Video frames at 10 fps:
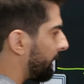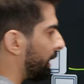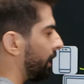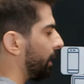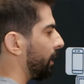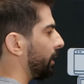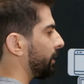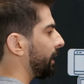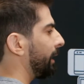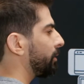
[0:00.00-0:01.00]

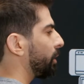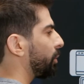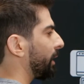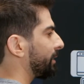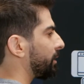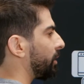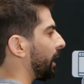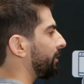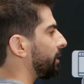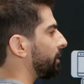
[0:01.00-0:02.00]
That request
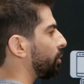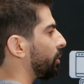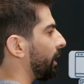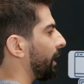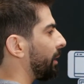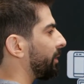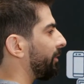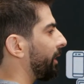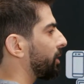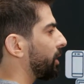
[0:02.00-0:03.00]
arrives into a Lambda
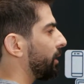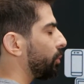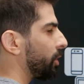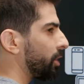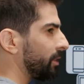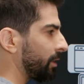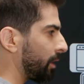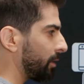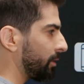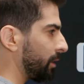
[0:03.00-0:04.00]
function, which is
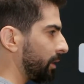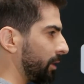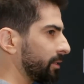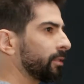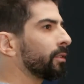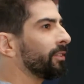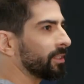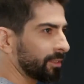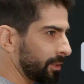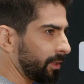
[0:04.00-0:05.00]
our
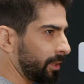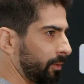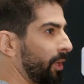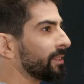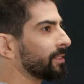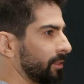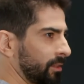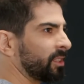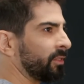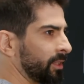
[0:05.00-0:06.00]
service, RAS
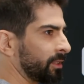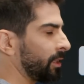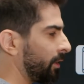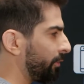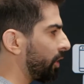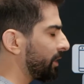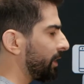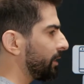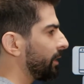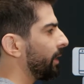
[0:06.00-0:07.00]
service
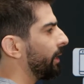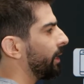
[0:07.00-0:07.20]
frontend.